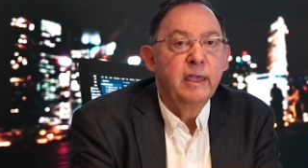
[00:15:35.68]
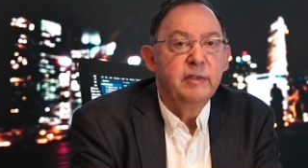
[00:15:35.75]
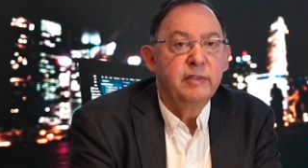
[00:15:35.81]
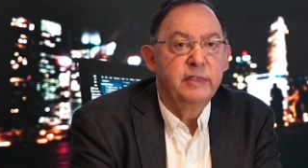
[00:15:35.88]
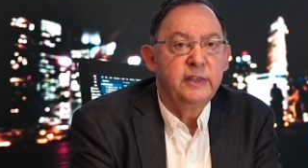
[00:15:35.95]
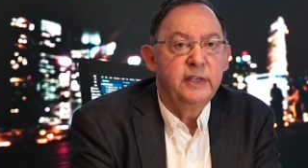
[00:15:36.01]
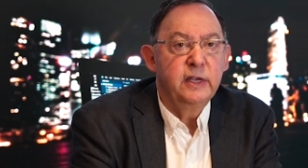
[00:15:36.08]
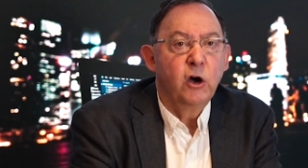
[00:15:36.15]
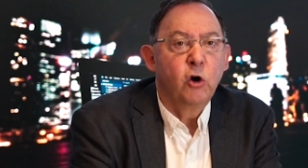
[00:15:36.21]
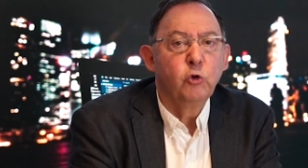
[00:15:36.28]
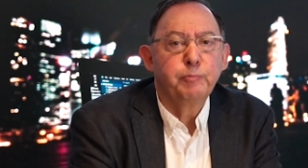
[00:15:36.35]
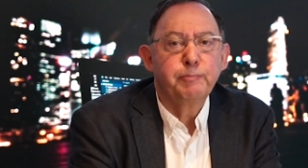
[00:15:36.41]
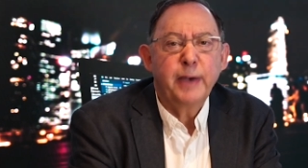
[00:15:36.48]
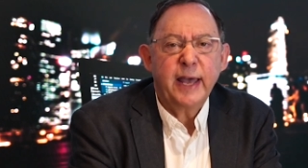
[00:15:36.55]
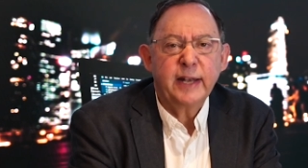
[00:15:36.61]
the whole
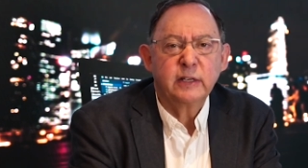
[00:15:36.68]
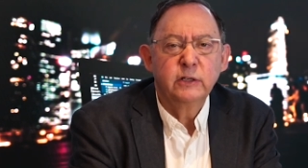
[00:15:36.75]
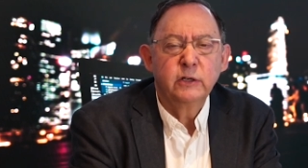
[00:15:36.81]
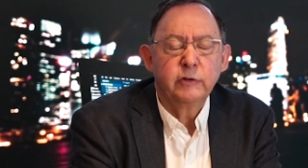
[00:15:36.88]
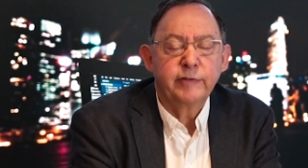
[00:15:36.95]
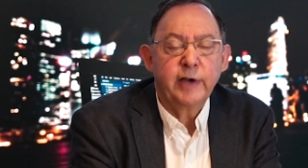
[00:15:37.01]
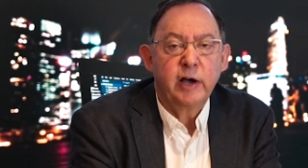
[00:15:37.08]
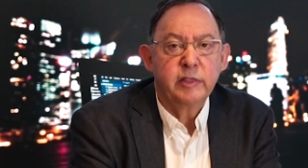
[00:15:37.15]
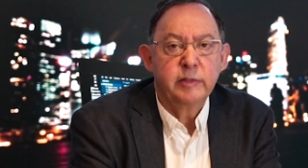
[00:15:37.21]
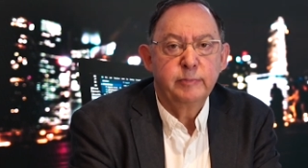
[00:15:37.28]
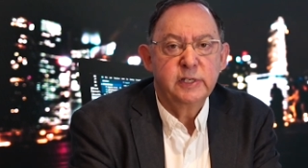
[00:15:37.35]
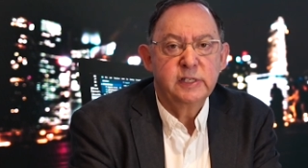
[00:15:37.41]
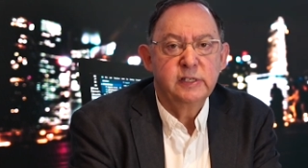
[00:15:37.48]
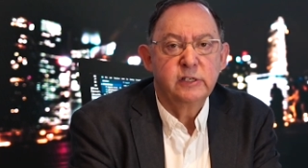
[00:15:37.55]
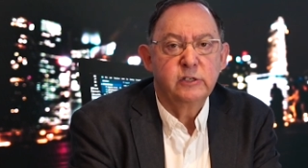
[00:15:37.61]
pattern of how the
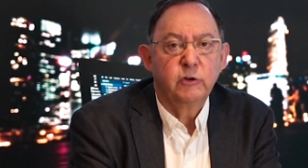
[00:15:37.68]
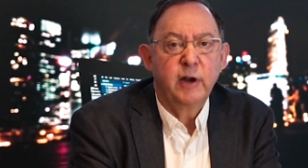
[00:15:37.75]
business